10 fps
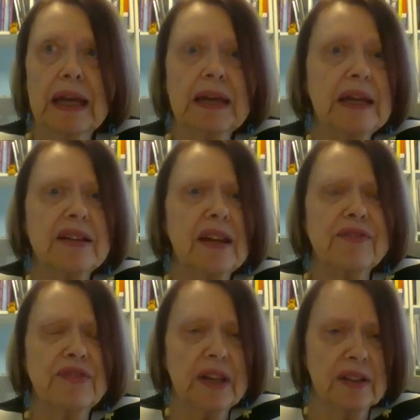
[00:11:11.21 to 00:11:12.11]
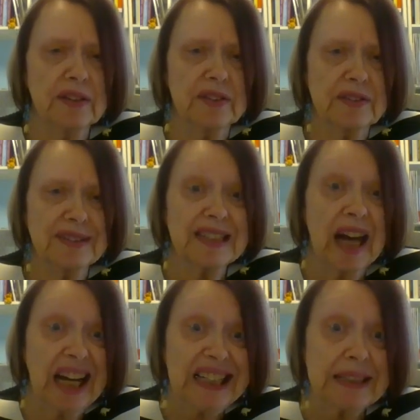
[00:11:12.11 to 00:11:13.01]
It feels
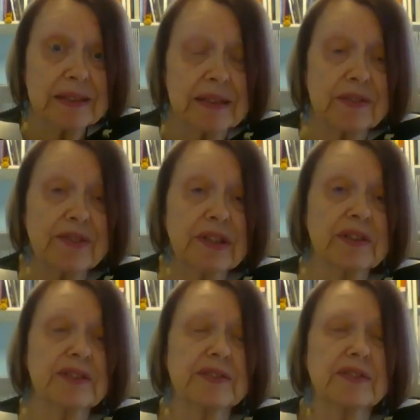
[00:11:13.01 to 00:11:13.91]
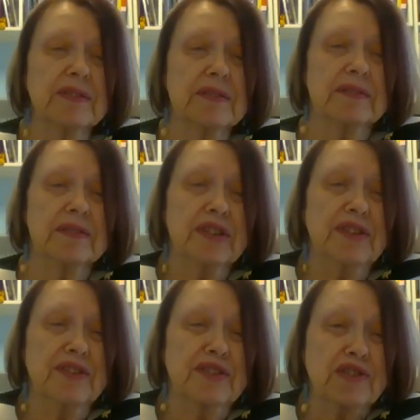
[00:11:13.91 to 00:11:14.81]
tight. It feels
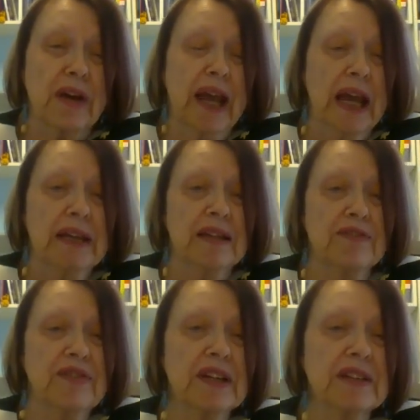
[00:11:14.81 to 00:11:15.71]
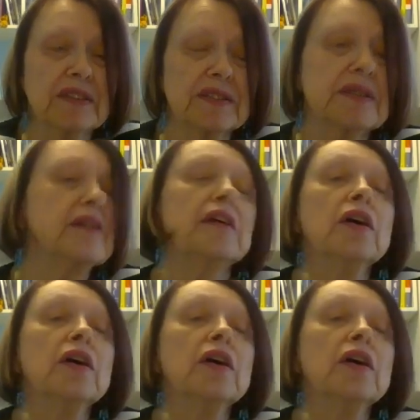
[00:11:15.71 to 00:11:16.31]
constrained. It feels